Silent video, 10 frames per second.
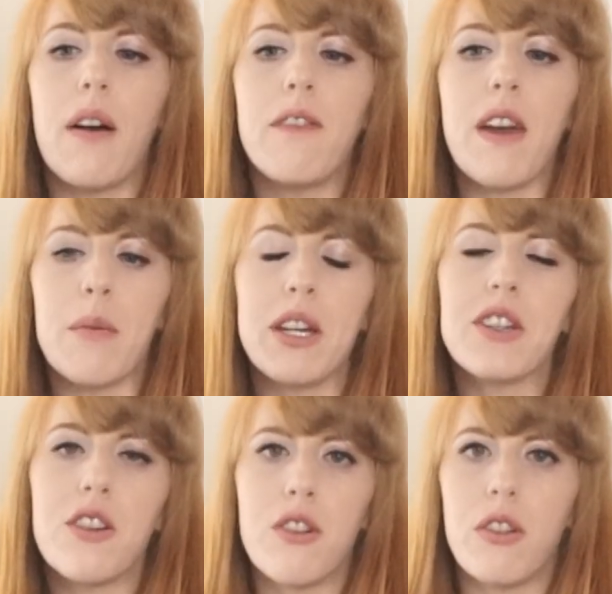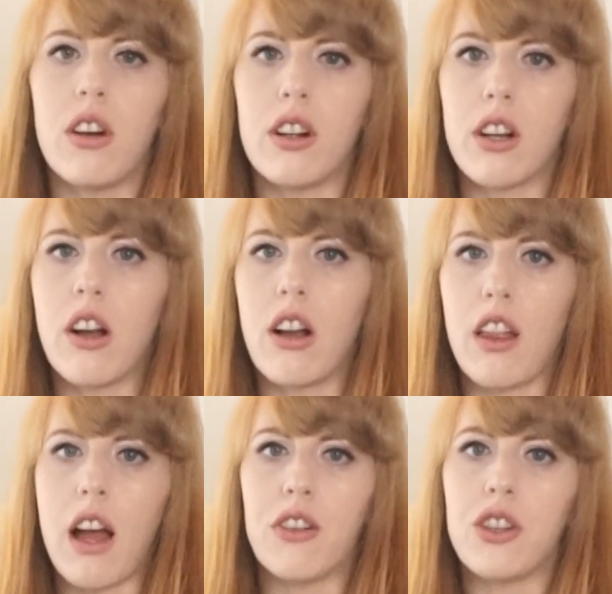families are no longer
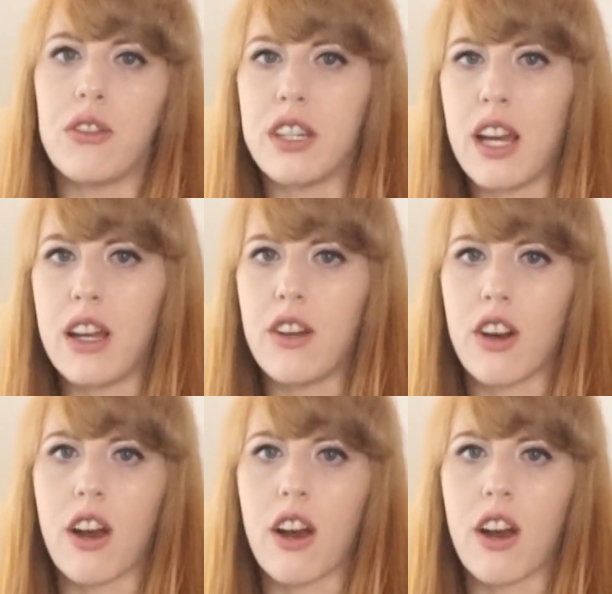allowed to attend our